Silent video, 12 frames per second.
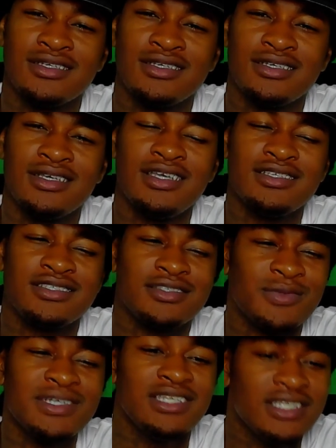It's
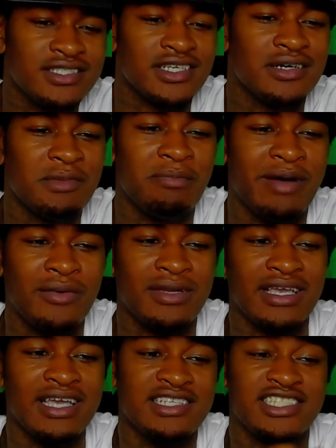really something about
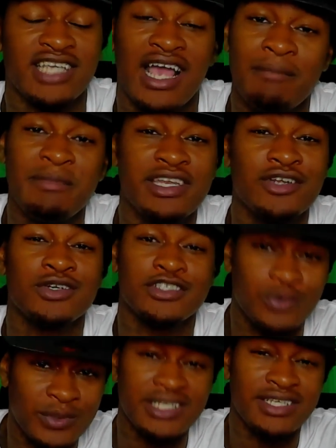his shot meter is
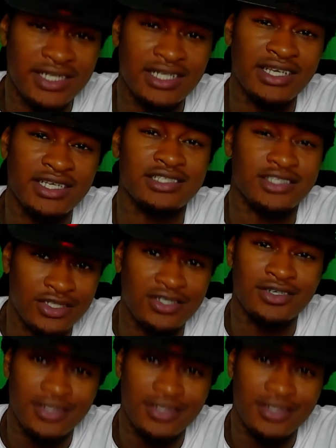really glitched, y'all.